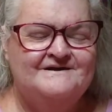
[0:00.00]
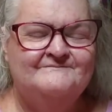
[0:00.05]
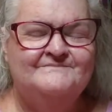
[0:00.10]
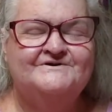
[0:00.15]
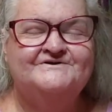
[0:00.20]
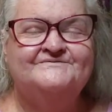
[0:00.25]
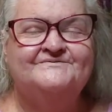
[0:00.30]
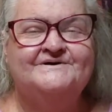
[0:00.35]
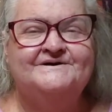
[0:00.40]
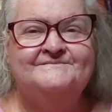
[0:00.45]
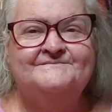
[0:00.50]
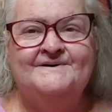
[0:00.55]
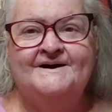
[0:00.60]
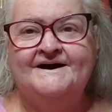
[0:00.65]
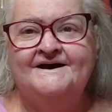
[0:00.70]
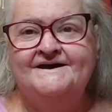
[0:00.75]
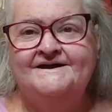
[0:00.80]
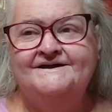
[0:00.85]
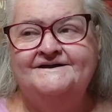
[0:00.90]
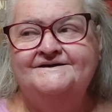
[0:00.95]
between
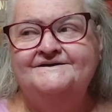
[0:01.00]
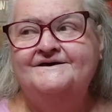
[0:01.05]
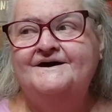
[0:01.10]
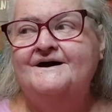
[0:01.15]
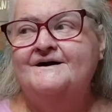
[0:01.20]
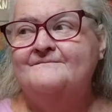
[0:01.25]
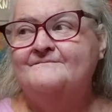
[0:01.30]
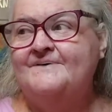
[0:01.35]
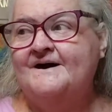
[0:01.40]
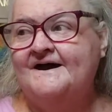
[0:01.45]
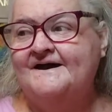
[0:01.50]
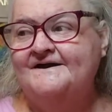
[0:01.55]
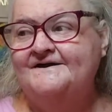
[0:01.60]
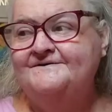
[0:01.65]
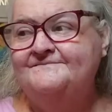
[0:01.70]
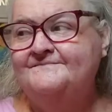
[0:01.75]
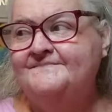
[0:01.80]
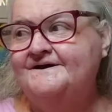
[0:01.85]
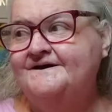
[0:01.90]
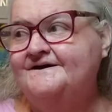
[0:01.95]
pain
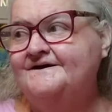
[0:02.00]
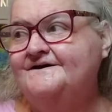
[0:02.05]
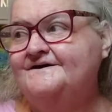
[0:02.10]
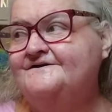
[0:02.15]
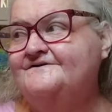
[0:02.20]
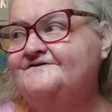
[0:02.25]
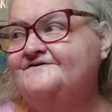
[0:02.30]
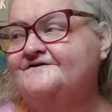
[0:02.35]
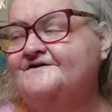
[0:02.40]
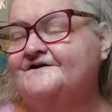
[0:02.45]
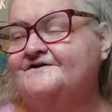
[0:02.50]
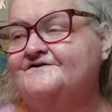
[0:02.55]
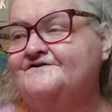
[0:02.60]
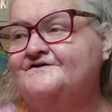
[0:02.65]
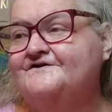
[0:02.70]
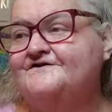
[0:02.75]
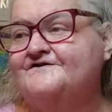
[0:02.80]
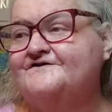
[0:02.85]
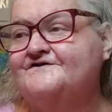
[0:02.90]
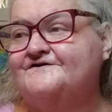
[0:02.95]
meds, and
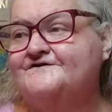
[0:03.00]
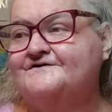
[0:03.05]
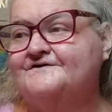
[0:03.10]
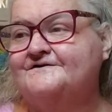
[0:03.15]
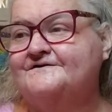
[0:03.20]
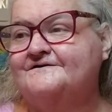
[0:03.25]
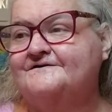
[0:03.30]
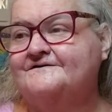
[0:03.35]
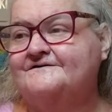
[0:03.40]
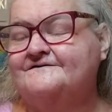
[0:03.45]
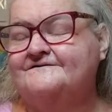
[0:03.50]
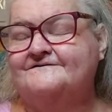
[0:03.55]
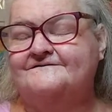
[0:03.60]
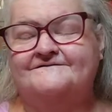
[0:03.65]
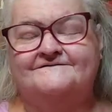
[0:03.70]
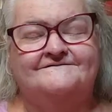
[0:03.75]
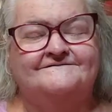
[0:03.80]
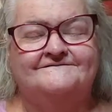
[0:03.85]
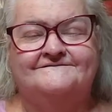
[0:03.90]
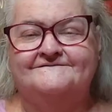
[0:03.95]
just
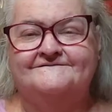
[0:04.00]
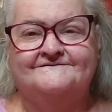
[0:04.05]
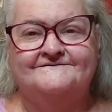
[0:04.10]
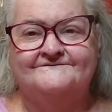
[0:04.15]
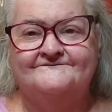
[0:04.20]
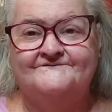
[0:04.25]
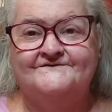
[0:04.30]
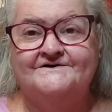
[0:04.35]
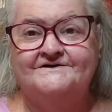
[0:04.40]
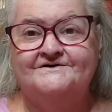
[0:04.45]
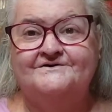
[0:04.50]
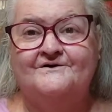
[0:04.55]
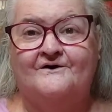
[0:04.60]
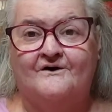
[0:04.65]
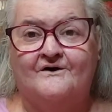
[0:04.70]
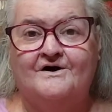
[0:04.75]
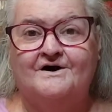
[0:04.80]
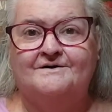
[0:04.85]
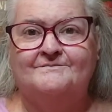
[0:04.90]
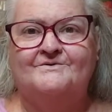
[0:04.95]
feeling
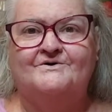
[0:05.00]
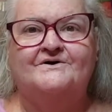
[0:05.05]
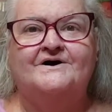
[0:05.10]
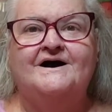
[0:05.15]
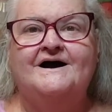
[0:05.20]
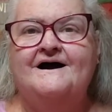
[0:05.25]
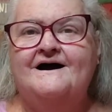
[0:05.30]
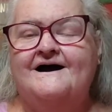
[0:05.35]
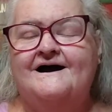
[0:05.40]
horrible.